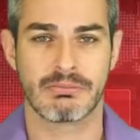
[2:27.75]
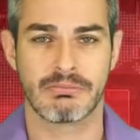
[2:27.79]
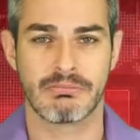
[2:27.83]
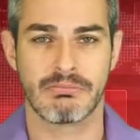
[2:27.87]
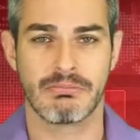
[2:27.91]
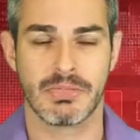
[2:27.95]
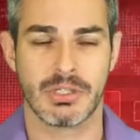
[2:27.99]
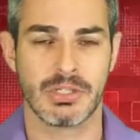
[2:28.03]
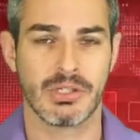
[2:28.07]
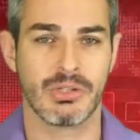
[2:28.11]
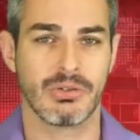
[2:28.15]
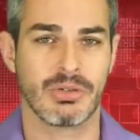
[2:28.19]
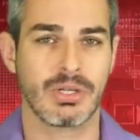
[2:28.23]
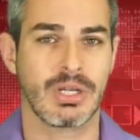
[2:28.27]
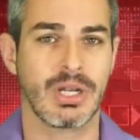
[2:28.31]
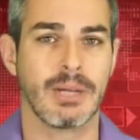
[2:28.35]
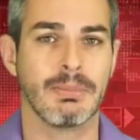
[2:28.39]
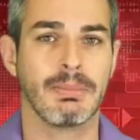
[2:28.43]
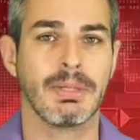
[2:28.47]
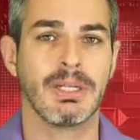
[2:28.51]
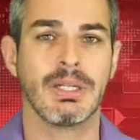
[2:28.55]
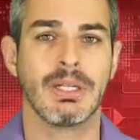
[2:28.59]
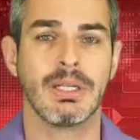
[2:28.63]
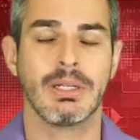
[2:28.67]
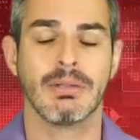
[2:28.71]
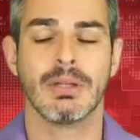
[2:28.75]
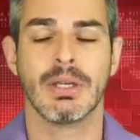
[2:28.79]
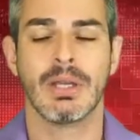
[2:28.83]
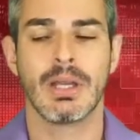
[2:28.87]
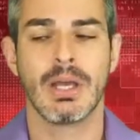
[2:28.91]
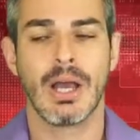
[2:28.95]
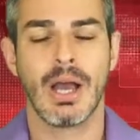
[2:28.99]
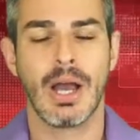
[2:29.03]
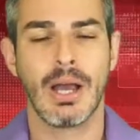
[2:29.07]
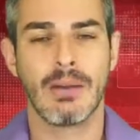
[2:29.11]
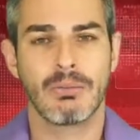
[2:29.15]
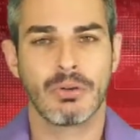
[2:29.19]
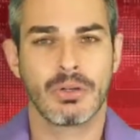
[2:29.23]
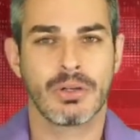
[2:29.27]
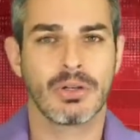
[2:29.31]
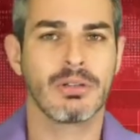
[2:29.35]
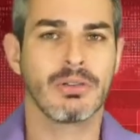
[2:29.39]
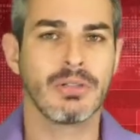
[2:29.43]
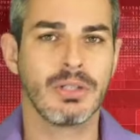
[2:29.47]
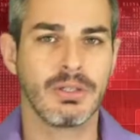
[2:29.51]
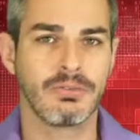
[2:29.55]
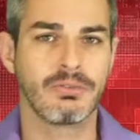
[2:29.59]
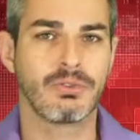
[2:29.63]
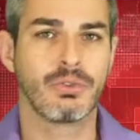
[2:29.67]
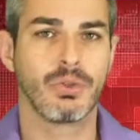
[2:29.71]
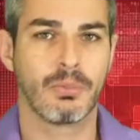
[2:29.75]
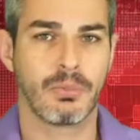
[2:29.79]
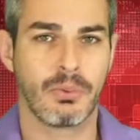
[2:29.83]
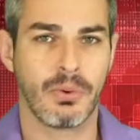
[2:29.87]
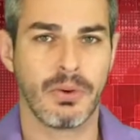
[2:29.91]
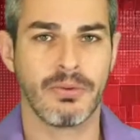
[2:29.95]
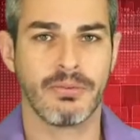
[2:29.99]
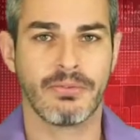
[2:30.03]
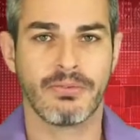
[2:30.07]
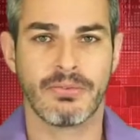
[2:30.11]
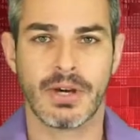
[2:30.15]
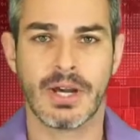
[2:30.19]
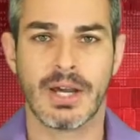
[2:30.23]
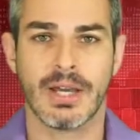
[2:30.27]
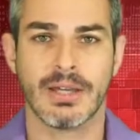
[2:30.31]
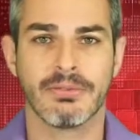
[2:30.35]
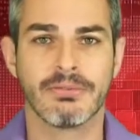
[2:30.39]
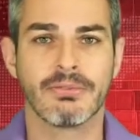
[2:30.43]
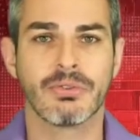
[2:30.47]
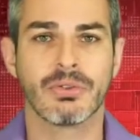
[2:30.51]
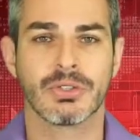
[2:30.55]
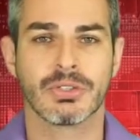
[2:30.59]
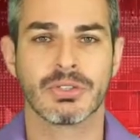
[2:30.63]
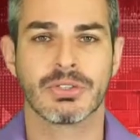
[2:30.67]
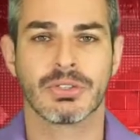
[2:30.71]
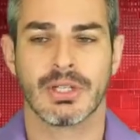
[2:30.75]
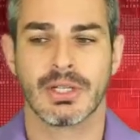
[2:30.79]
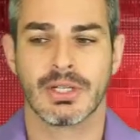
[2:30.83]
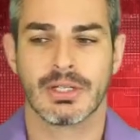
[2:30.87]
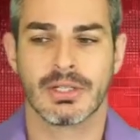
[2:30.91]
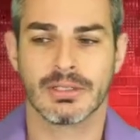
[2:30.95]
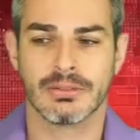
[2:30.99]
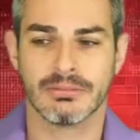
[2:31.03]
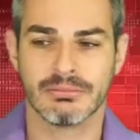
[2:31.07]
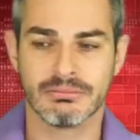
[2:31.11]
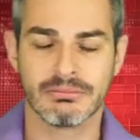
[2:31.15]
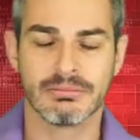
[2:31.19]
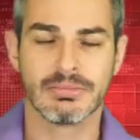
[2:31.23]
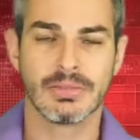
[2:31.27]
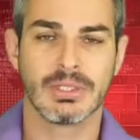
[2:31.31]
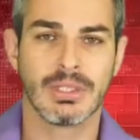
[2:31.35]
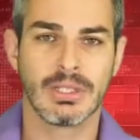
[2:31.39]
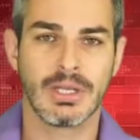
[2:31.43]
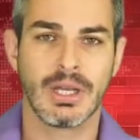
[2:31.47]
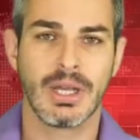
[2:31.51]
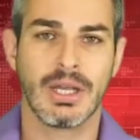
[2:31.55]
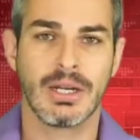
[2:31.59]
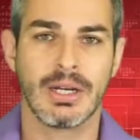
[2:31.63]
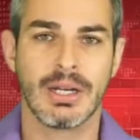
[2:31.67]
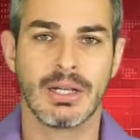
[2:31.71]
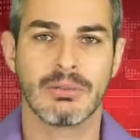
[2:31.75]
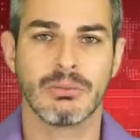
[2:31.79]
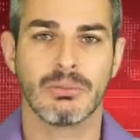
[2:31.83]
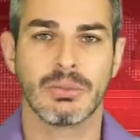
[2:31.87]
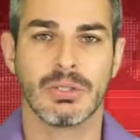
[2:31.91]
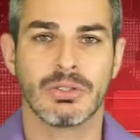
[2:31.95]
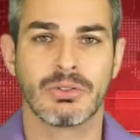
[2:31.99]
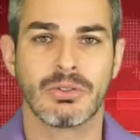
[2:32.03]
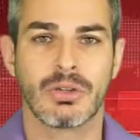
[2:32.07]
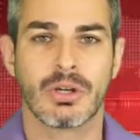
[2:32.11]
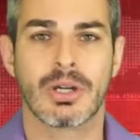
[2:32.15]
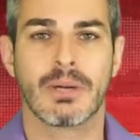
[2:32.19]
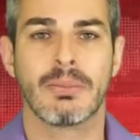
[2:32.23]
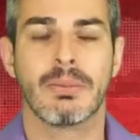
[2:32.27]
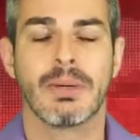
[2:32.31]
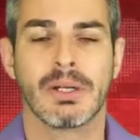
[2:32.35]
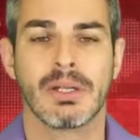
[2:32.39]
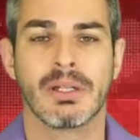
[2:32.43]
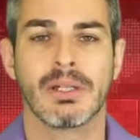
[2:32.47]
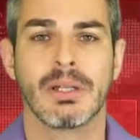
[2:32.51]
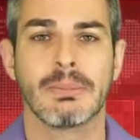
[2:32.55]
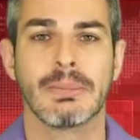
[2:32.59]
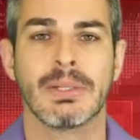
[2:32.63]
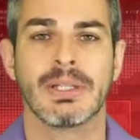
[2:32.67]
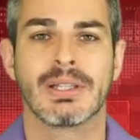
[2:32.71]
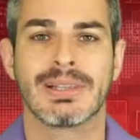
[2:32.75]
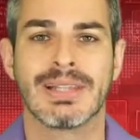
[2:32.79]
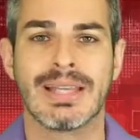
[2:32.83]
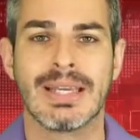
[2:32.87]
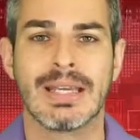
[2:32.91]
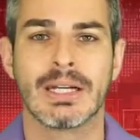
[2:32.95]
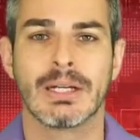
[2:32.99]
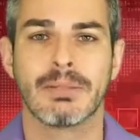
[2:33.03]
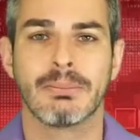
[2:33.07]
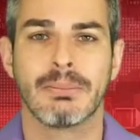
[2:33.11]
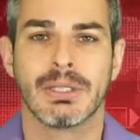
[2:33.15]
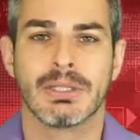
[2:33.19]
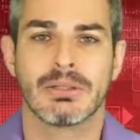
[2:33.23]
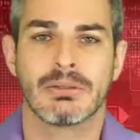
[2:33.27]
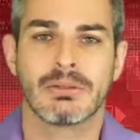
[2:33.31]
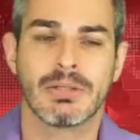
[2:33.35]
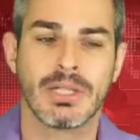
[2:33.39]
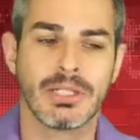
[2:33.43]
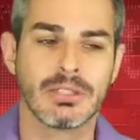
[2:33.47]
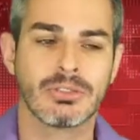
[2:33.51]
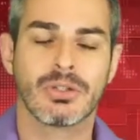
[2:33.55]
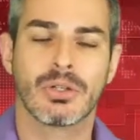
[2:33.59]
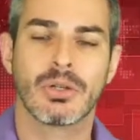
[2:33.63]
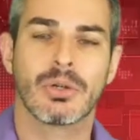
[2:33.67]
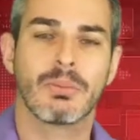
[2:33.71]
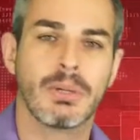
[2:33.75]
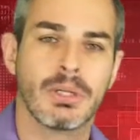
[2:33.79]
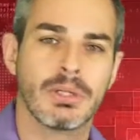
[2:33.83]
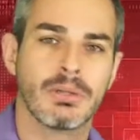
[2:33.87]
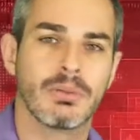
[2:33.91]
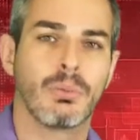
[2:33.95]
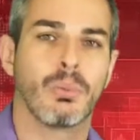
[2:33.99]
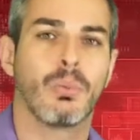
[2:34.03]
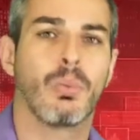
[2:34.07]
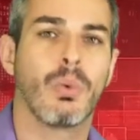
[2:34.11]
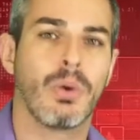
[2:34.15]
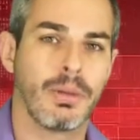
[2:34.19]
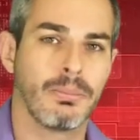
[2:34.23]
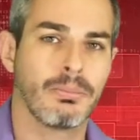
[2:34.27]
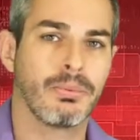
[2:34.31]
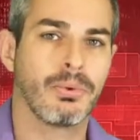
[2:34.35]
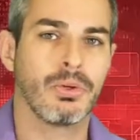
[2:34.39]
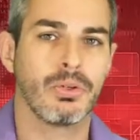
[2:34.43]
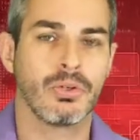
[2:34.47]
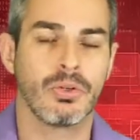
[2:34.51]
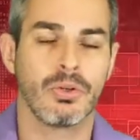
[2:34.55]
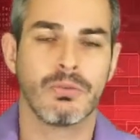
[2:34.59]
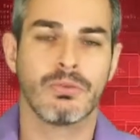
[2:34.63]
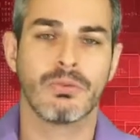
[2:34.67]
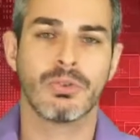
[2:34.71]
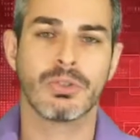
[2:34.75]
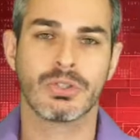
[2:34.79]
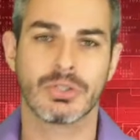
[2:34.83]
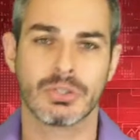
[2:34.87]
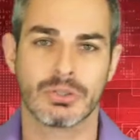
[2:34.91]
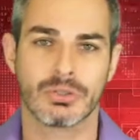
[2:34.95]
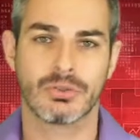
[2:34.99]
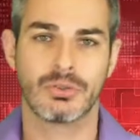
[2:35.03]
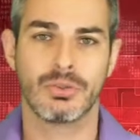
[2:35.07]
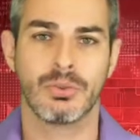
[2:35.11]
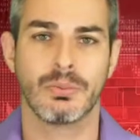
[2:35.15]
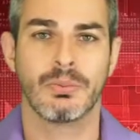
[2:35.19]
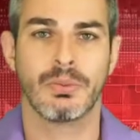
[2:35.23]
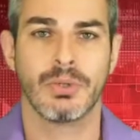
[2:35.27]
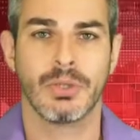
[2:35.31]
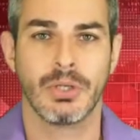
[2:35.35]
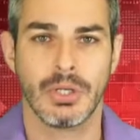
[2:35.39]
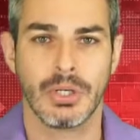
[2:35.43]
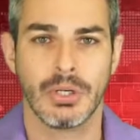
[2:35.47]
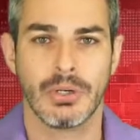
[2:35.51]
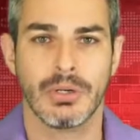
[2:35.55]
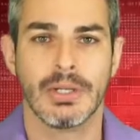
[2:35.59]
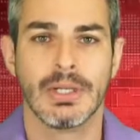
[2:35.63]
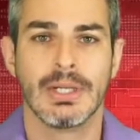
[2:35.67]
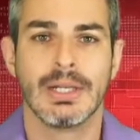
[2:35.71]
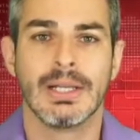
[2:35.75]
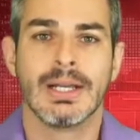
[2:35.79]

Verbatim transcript: you know, coming in. I'm going to leave 2.5 for a second and I'll, we'll talk about it a little bit later. But let's talk about 1.0 versus 2.0.